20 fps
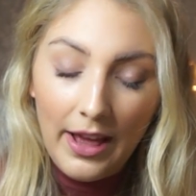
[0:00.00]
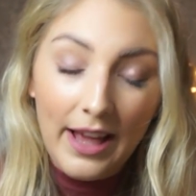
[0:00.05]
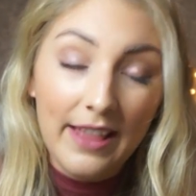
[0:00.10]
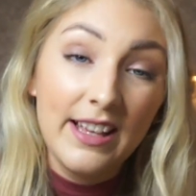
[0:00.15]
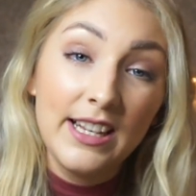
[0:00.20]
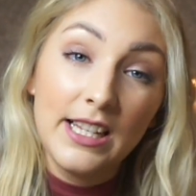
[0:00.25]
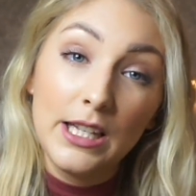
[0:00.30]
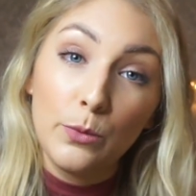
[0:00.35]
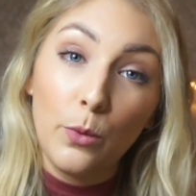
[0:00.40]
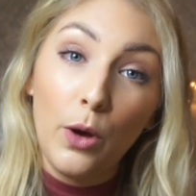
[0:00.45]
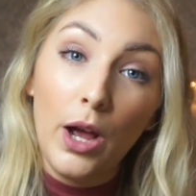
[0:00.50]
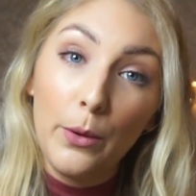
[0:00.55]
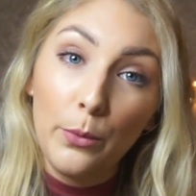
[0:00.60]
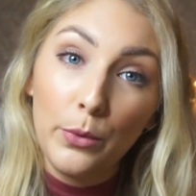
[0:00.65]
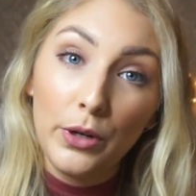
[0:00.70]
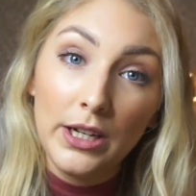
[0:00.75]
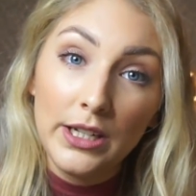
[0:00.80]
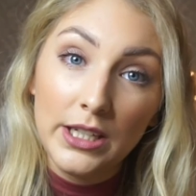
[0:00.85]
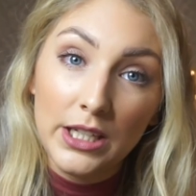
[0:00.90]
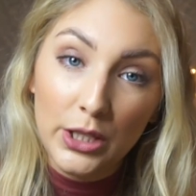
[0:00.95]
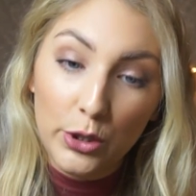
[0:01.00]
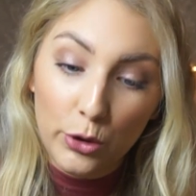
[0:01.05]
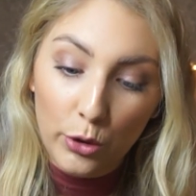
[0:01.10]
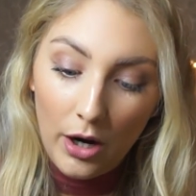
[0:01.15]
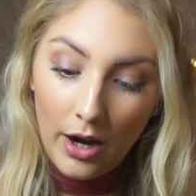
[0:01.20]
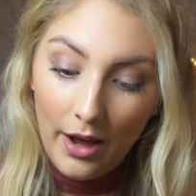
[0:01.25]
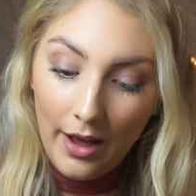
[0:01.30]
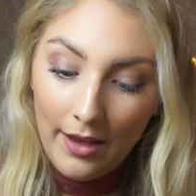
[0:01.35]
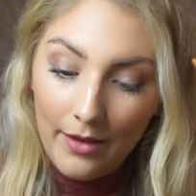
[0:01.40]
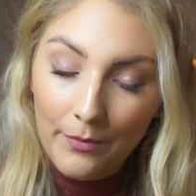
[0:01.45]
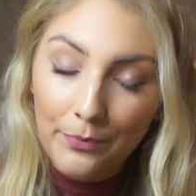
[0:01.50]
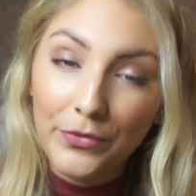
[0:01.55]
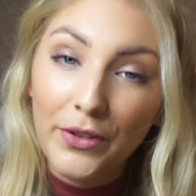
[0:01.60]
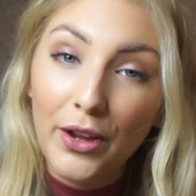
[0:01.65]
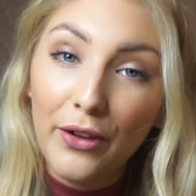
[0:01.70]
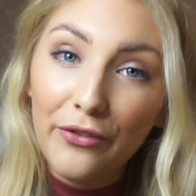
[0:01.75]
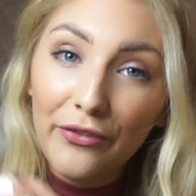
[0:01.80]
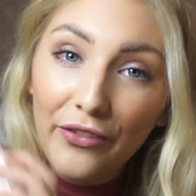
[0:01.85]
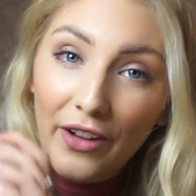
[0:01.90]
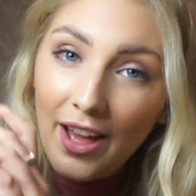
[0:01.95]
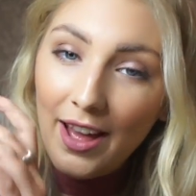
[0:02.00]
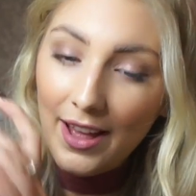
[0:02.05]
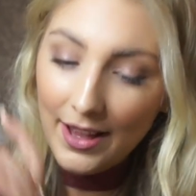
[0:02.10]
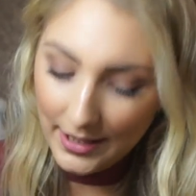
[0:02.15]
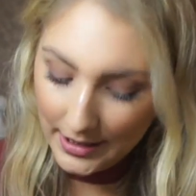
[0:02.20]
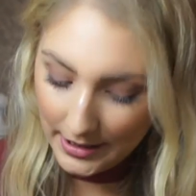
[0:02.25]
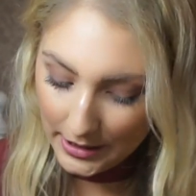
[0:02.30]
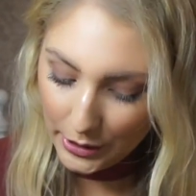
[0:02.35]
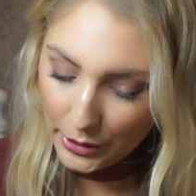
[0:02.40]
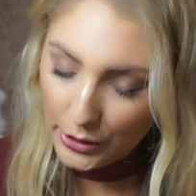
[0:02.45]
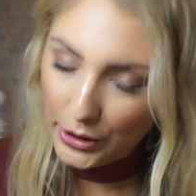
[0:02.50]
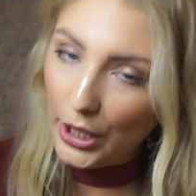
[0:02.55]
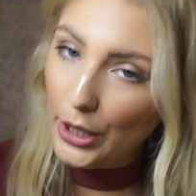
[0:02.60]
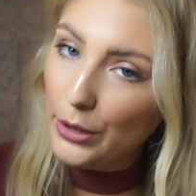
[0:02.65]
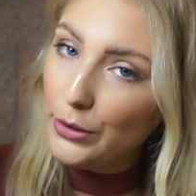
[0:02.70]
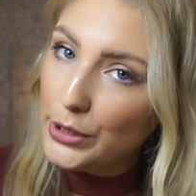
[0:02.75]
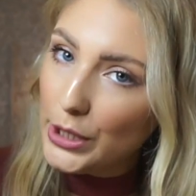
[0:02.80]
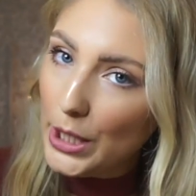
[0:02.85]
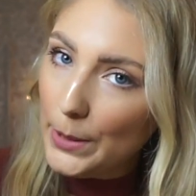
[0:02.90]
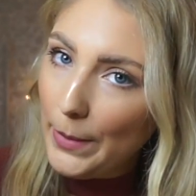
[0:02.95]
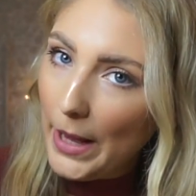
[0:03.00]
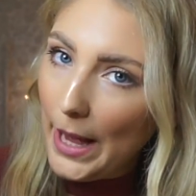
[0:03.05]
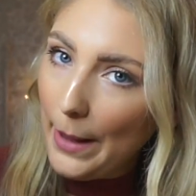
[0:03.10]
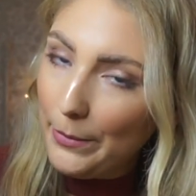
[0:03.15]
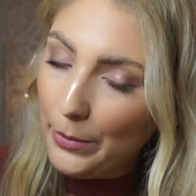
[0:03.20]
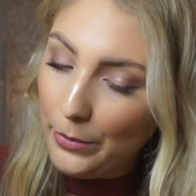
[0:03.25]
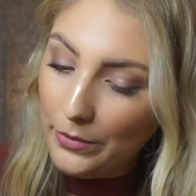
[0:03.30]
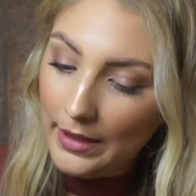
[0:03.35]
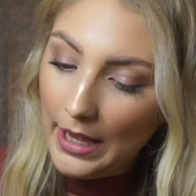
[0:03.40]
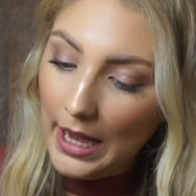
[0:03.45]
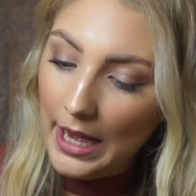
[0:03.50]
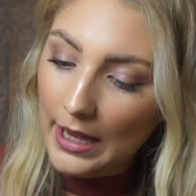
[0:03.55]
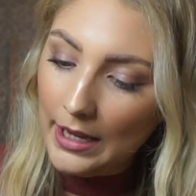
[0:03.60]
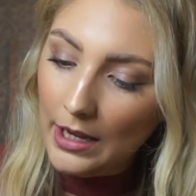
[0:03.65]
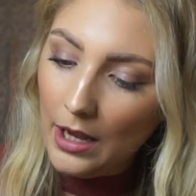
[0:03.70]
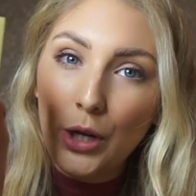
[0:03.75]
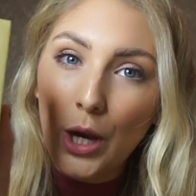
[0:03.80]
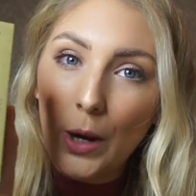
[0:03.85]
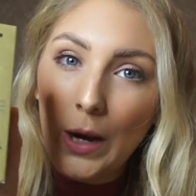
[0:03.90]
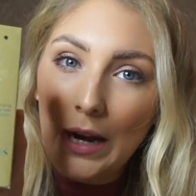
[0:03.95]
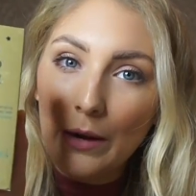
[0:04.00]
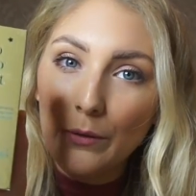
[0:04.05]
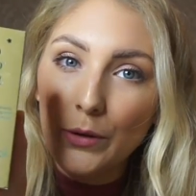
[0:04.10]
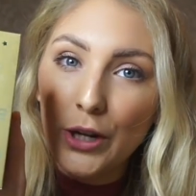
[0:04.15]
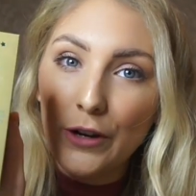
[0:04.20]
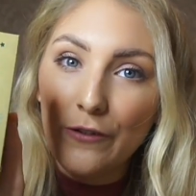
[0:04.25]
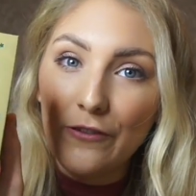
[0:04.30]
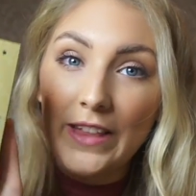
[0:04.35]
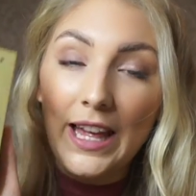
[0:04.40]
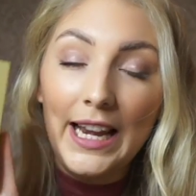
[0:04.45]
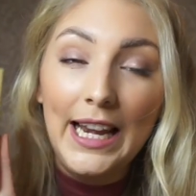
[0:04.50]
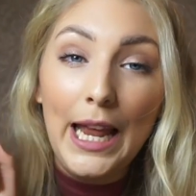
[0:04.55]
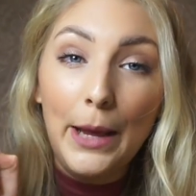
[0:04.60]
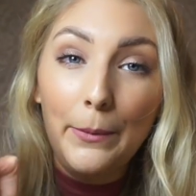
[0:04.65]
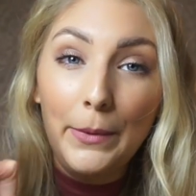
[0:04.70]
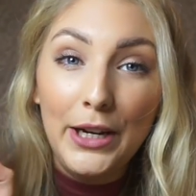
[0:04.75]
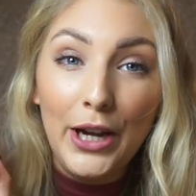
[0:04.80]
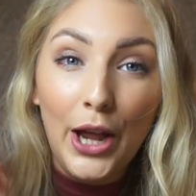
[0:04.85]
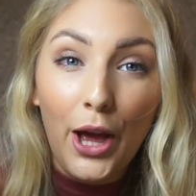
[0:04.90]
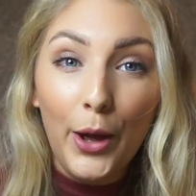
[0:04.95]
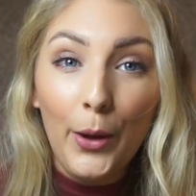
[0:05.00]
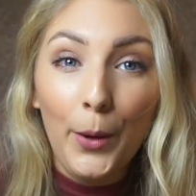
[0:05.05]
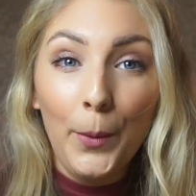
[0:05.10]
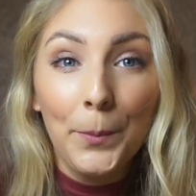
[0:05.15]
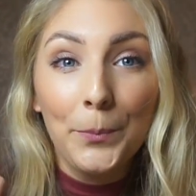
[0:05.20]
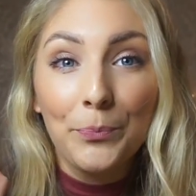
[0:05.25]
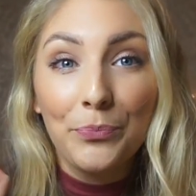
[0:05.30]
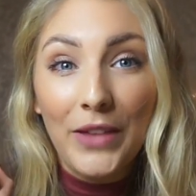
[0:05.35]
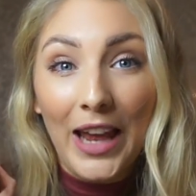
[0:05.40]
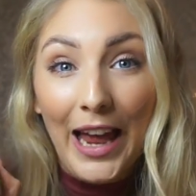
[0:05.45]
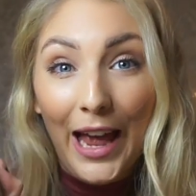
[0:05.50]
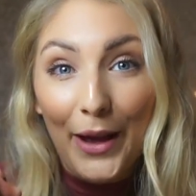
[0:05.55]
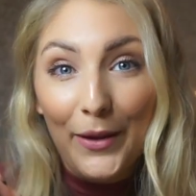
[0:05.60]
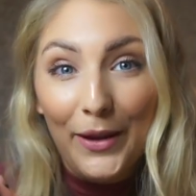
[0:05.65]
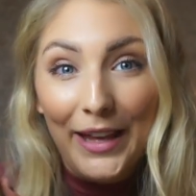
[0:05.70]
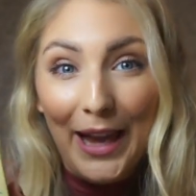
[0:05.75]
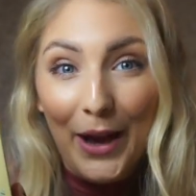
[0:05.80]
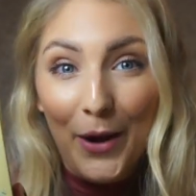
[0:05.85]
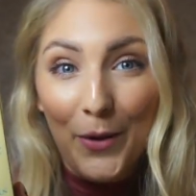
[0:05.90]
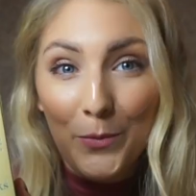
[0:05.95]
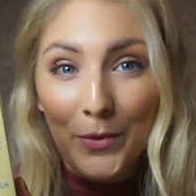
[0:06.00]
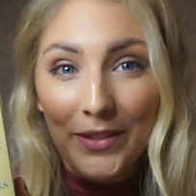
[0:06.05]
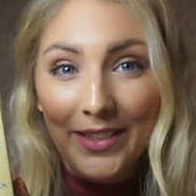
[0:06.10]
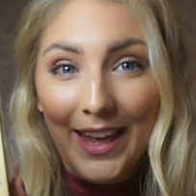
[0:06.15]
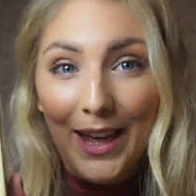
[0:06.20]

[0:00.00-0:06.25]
this is what I wanted to try first. So super happy with that. Go out and look for that. Let me know how you get on with